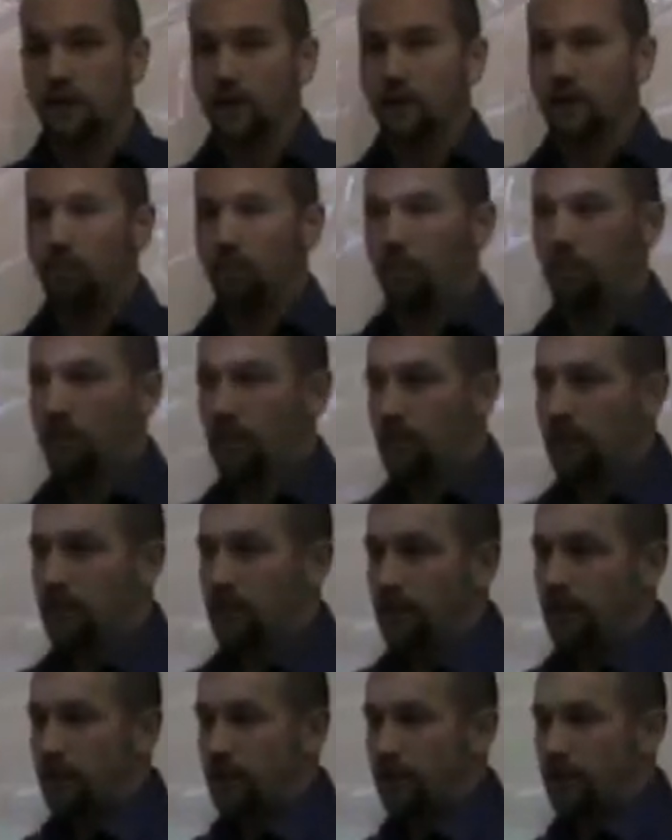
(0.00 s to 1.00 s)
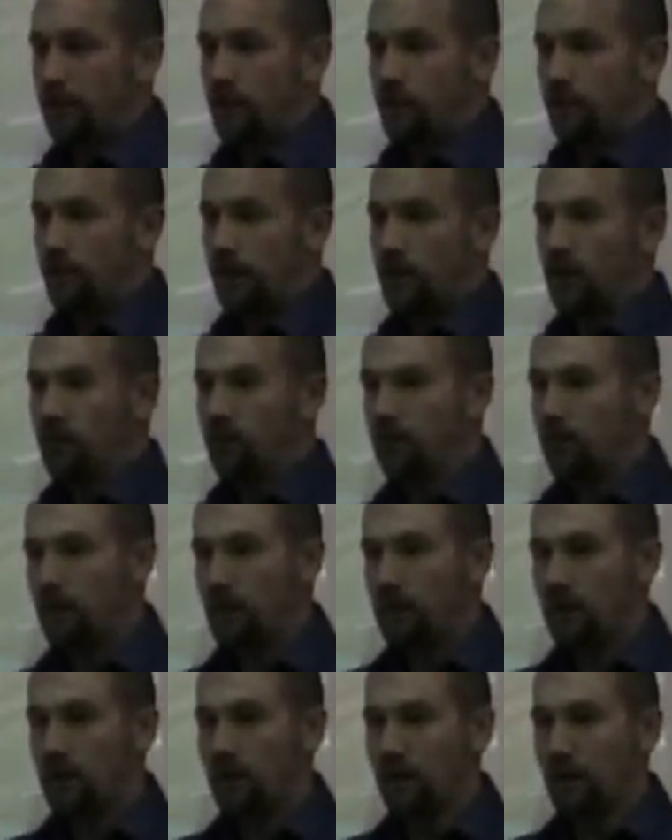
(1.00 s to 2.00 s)
completely available
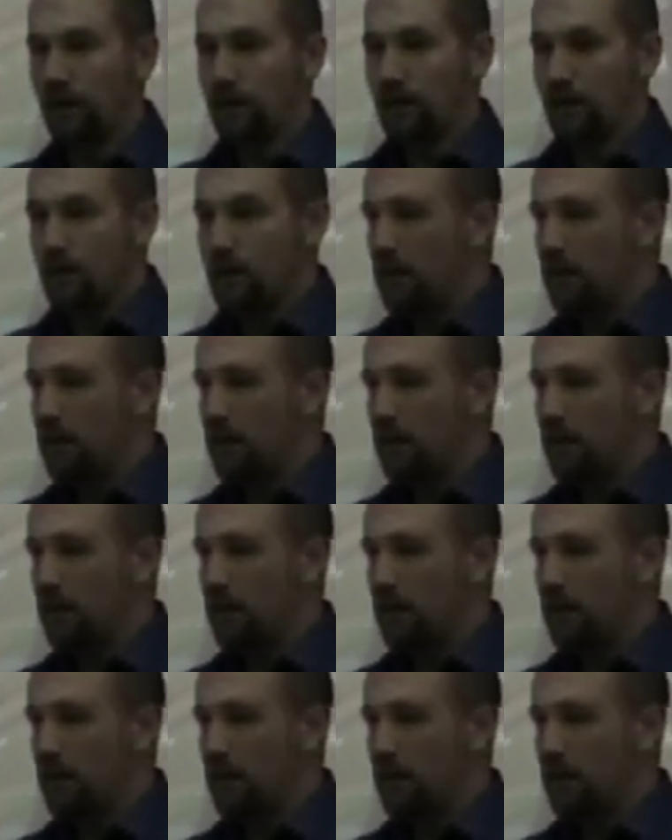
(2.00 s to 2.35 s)
online.